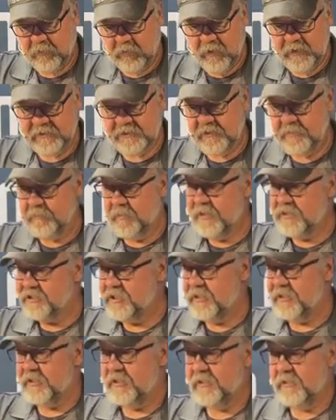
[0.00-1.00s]
Price and
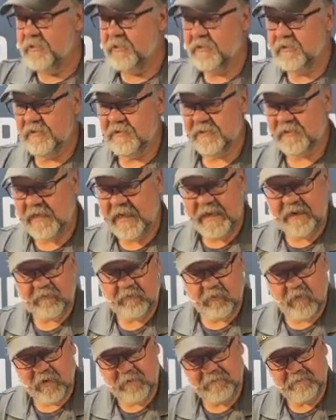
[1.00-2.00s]
budget is
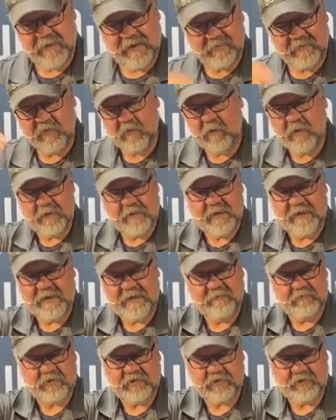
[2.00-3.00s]
kind of maybe one
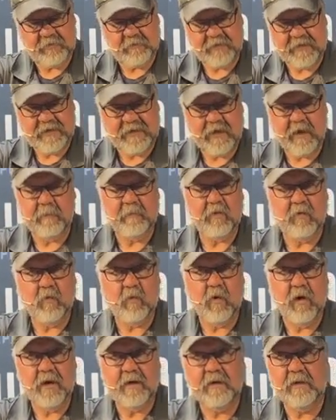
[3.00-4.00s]
that even should be
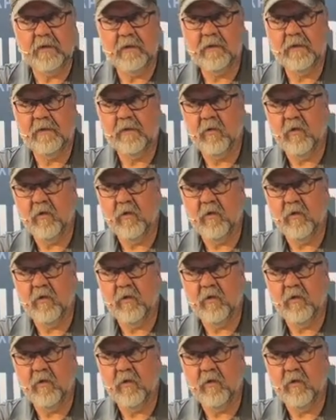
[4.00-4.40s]
number 1